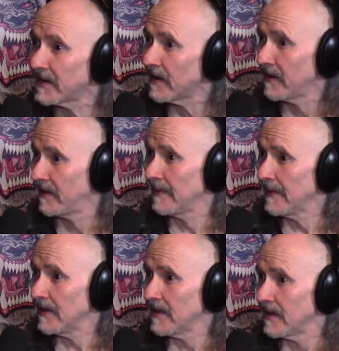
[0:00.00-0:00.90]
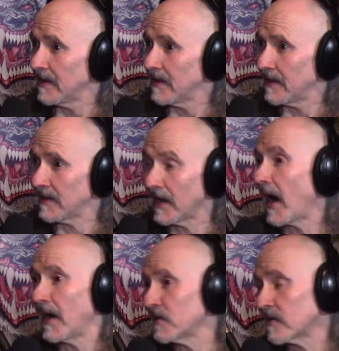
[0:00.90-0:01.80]
It was a felony.
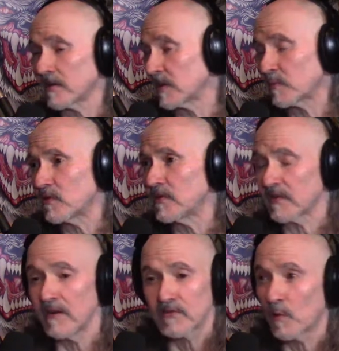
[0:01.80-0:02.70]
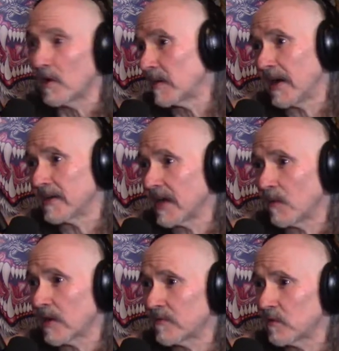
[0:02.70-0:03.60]
Yeah, you could go to prison. I was worried about that
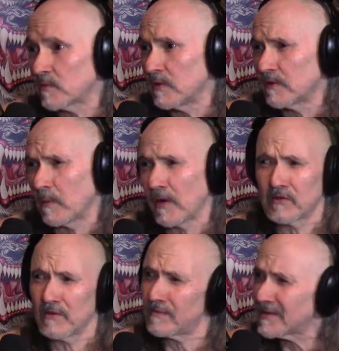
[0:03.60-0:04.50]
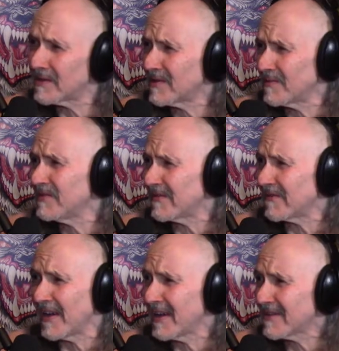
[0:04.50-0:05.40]
when I first moved here. I'm like, do I really want to move to
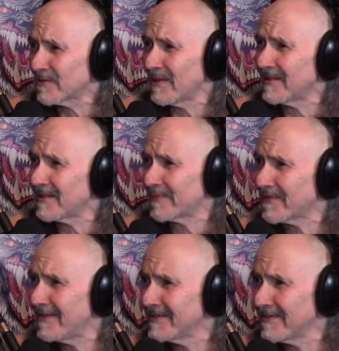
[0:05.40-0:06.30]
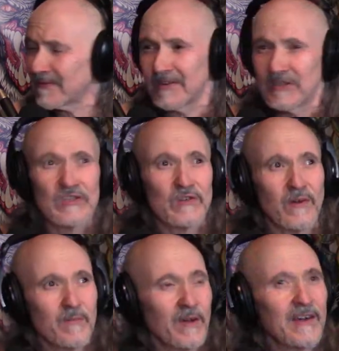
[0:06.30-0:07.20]
Vegas where I can go to prison for a
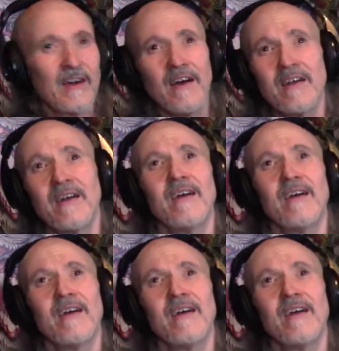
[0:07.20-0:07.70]
joint in my car?